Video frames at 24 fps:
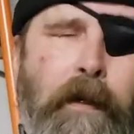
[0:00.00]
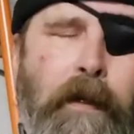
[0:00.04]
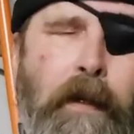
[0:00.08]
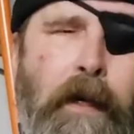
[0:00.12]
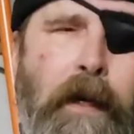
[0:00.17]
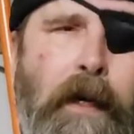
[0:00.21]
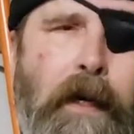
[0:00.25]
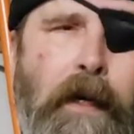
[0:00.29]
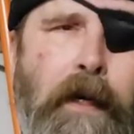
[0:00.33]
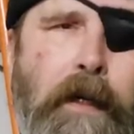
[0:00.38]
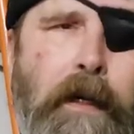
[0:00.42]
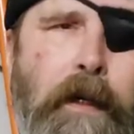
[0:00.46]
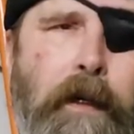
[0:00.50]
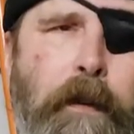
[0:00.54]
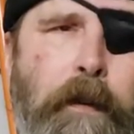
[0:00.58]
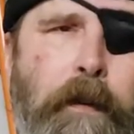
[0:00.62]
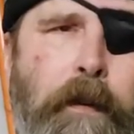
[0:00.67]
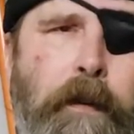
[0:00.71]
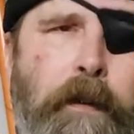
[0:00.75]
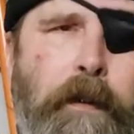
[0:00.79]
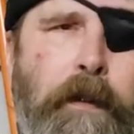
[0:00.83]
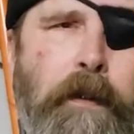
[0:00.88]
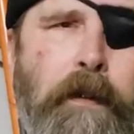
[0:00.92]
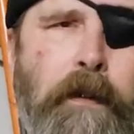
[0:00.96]
a uh,
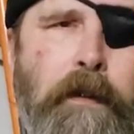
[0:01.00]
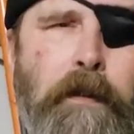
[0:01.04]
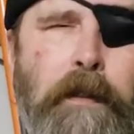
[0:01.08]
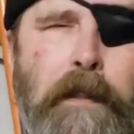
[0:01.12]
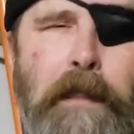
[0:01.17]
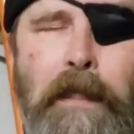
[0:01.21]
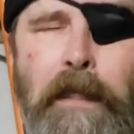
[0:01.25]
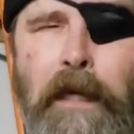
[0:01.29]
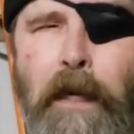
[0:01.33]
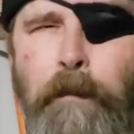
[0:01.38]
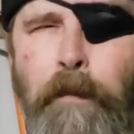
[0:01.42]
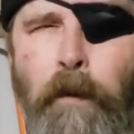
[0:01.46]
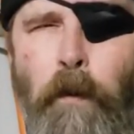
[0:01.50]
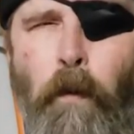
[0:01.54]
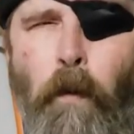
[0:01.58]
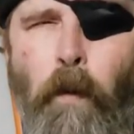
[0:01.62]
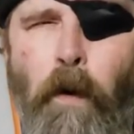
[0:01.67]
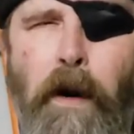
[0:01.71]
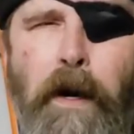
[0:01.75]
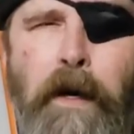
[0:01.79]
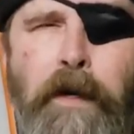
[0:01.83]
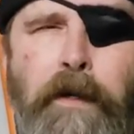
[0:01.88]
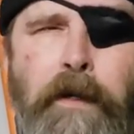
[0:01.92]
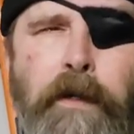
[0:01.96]
little cup of
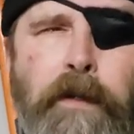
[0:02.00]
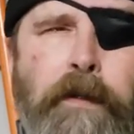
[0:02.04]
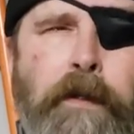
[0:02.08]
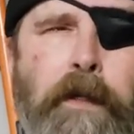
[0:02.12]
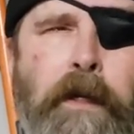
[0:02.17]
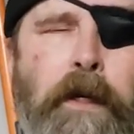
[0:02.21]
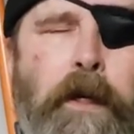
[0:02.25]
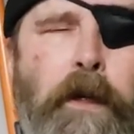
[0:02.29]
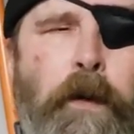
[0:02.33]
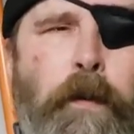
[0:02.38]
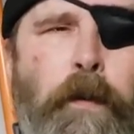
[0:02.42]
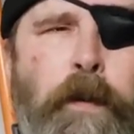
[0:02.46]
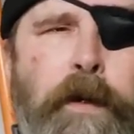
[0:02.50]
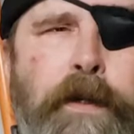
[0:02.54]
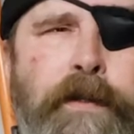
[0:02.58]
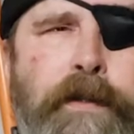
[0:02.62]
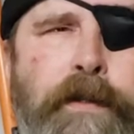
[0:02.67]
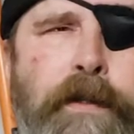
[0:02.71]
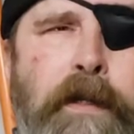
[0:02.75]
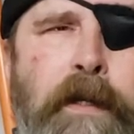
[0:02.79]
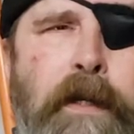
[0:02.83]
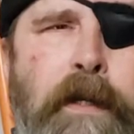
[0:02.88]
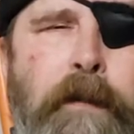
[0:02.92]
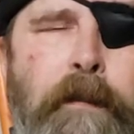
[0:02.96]
water with
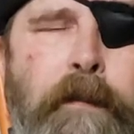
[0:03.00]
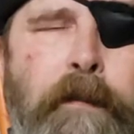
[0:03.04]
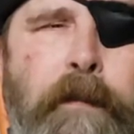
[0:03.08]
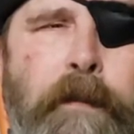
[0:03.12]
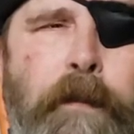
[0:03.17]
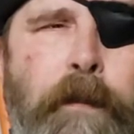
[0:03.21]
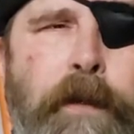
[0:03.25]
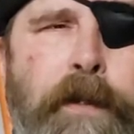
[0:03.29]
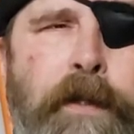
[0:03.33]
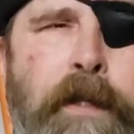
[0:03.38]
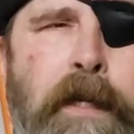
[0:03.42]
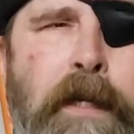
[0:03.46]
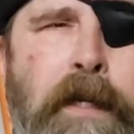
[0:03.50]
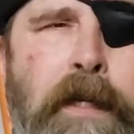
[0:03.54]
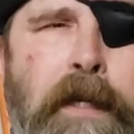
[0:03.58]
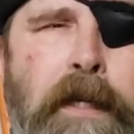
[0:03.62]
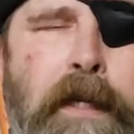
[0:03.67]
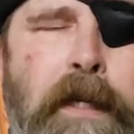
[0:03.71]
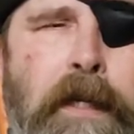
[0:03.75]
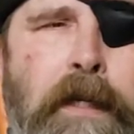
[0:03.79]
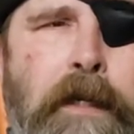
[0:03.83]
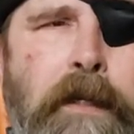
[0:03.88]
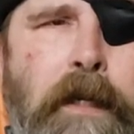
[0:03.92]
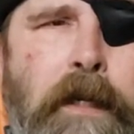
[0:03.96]
some with a,
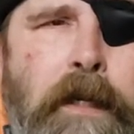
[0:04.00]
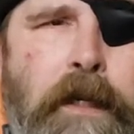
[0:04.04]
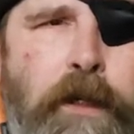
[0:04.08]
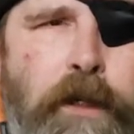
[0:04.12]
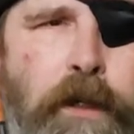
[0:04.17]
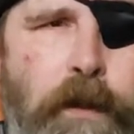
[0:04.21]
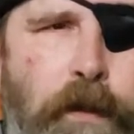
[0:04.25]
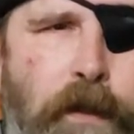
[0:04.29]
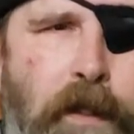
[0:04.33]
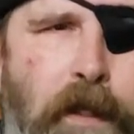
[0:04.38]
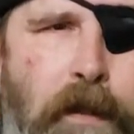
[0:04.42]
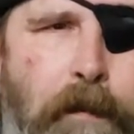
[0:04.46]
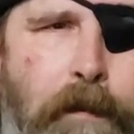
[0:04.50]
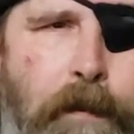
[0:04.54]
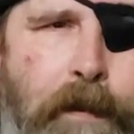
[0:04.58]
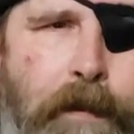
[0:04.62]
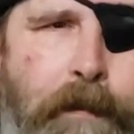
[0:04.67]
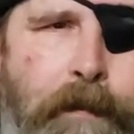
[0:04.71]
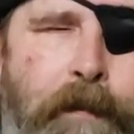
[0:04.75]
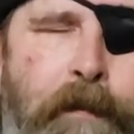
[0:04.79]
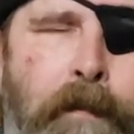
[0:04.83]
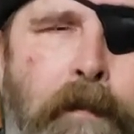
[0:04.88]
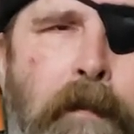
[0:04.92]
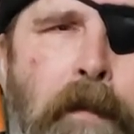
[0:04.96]
uh, a Q-tip
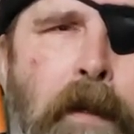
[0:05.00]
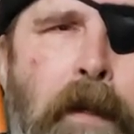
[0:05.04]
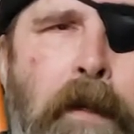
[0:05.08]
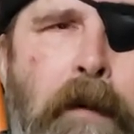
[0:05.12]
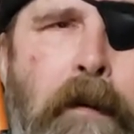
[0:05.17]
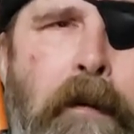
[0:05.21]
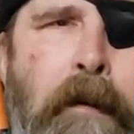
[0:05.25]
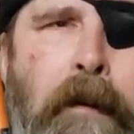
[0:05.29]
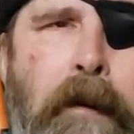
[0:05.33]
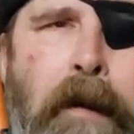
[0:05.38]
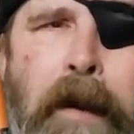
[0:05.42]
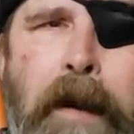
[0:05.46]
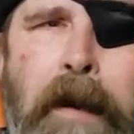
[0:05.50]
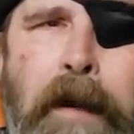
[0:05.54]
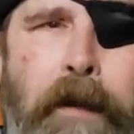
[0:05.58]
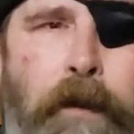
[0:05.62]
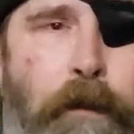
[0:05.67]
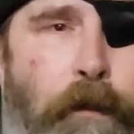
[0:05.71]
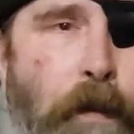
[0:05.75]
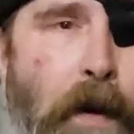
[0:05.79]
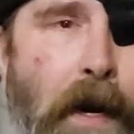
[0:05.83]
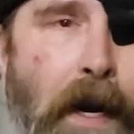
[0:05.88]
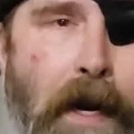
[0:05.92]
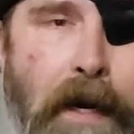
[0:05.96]
and a
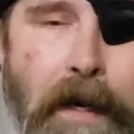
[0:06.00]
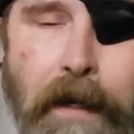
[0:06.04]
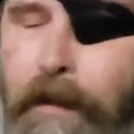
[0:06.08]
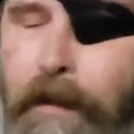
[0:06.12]
rag.